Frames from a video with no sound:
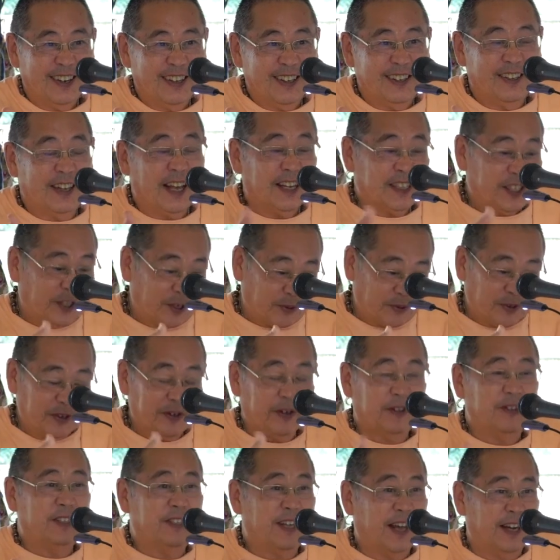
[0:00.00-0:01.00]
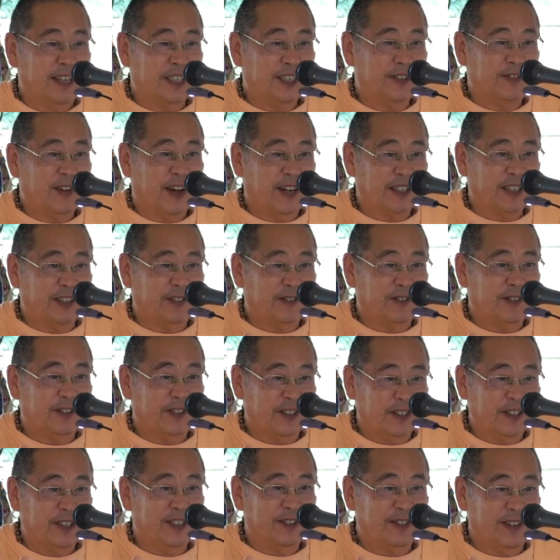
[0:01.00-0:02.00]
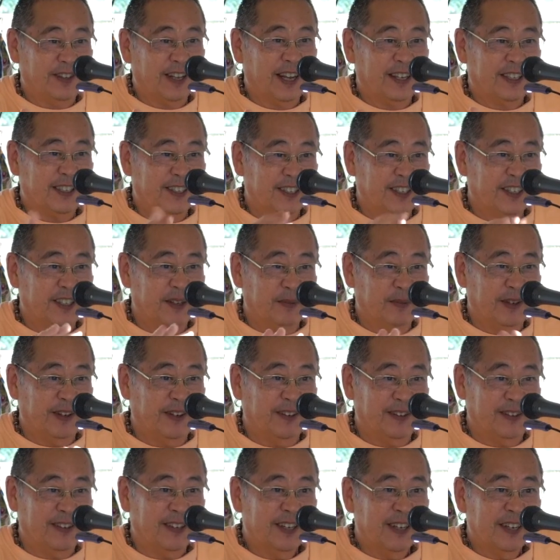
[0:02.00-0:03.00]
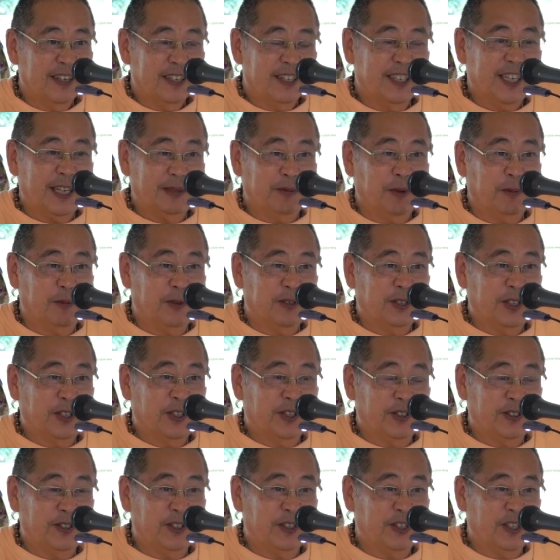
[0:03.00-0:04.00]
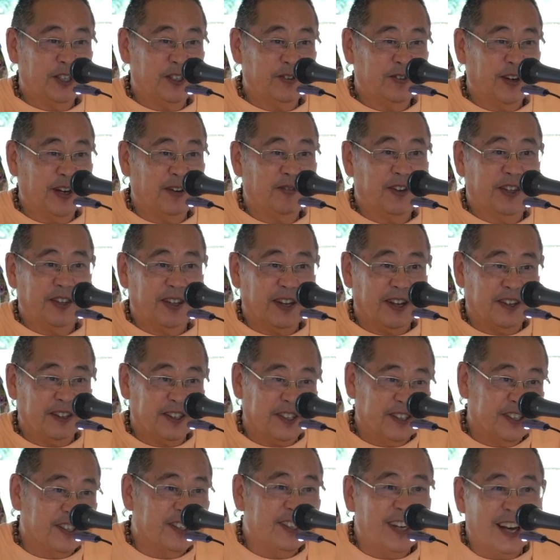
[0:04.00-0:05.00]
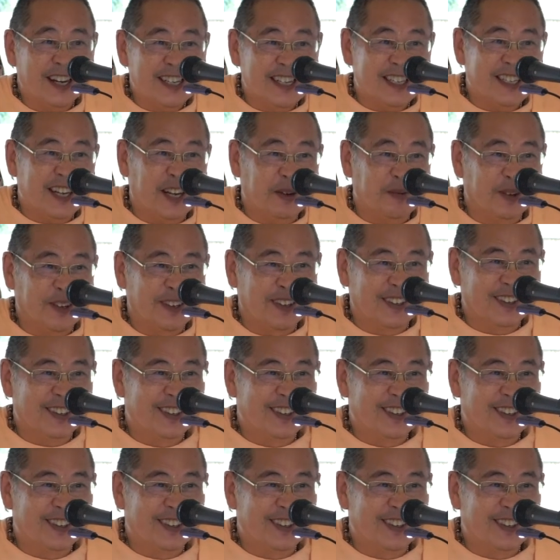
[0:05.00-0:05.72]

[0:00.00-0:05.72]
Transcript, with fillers: So that's the real satisfaction for the jiva. That's the stable, stable position of the jiva. Everything else is unstable